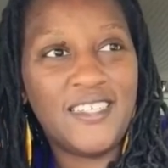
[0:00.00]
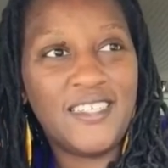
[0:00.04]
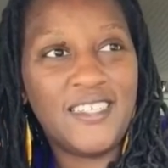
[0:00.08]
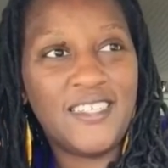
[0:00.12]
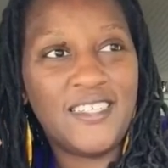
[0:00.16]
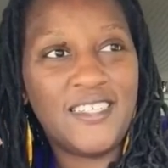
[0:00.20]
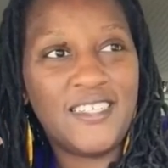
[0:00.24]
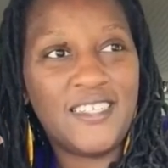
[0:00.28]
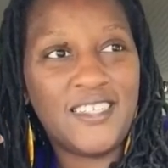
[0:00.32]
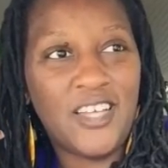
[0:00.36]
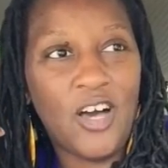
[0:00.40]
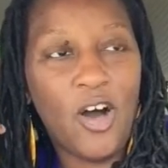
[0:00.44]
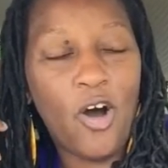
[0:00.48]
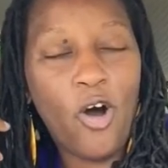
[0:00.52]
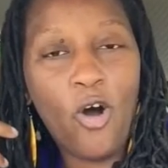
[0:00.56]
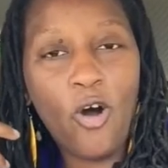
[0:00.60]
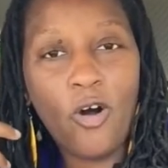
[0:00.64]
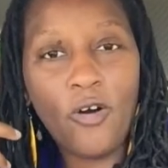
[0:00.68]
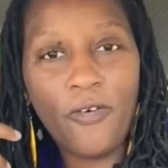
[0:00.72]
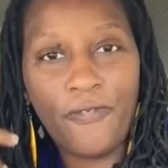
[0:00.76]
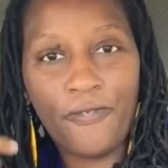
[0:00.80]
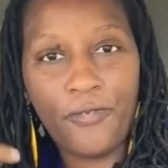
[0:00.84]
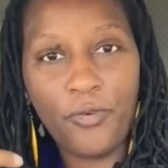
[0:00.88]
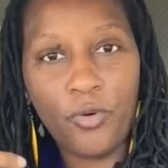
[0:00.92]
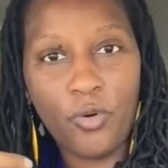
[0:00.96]

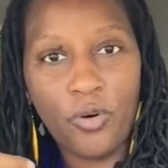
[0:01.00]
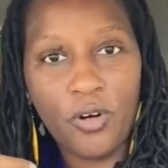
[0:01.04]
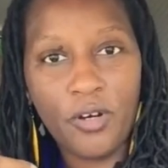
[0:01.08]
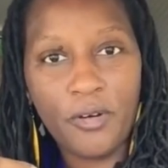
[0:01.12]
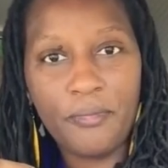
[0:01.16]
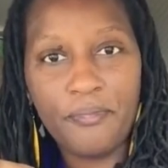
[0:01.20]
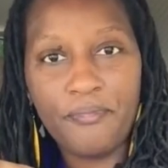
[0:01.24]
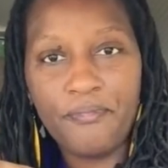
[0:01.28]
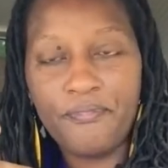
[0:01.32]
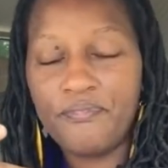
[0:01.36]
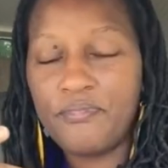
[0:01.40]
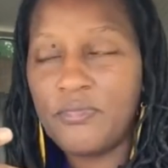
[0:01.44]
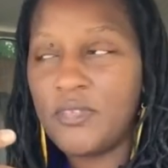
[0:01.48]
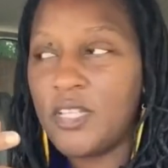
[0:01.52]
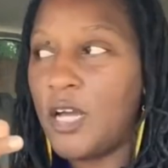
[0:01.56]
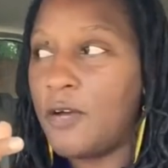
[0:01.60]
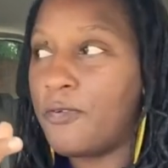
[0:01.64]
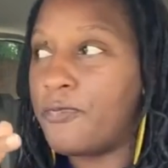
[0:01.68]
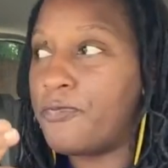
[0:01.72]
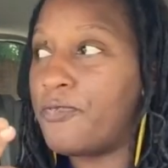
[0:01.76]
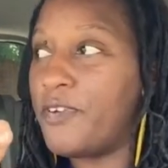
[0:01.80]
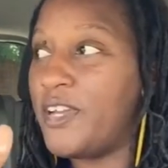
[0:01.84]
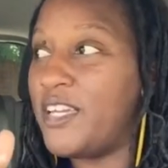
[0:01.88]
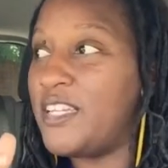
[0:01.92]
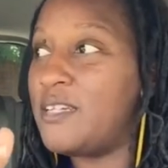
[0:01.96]
long for, a
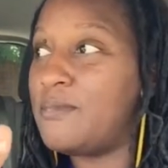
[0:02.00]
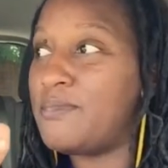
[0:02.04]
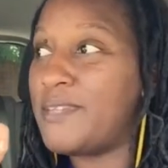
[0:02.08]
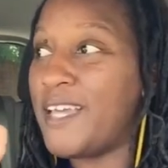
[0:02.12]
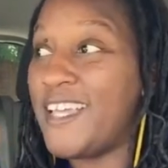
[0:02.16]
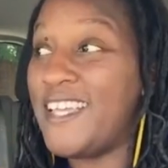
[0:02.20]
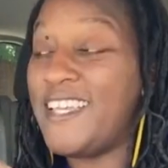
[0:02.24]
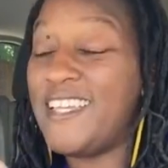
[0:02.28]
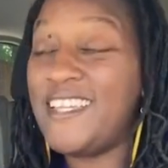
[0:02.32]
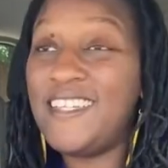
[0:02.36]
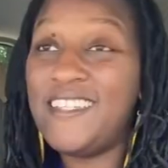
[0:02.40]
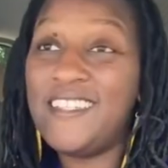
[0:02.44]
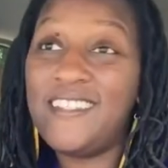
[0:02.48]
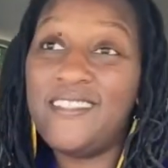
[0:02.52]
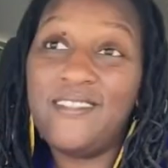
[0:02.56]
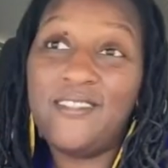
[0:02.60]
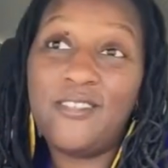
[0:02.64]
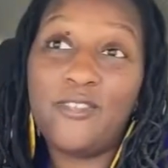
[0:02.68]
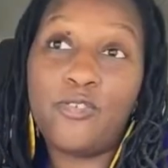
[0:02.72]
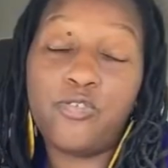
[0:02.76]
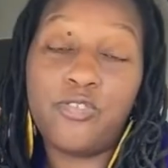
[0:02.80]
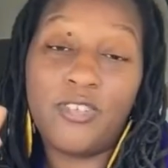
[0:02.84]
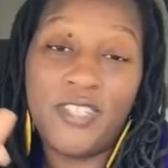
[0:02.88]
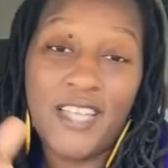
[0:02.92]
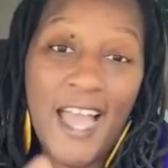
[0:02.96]
freedom that he
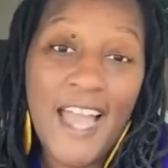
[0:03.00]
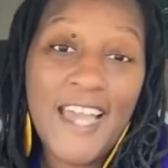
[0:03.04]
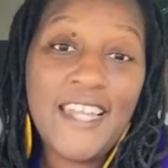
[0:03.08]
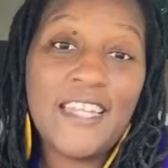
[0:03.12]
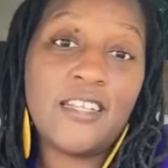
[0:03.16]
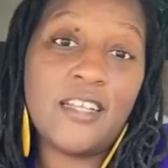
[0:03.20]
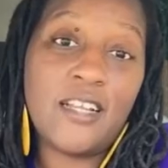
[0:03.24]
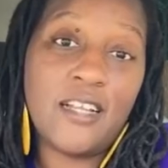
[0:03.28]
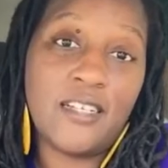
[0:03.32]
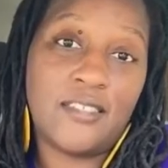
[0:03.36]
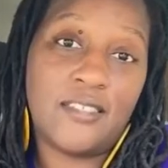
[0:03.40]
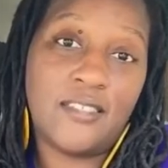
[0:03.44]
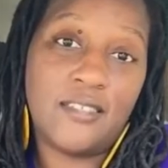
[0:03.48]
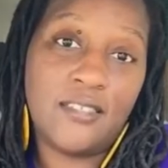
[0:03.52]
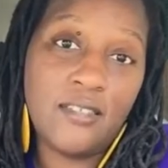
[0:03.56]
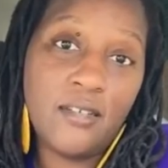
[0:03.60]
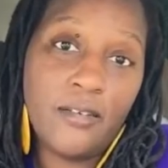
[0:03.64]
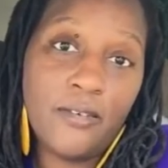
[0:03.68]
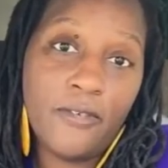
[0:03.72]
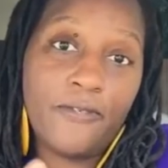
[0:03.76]
created us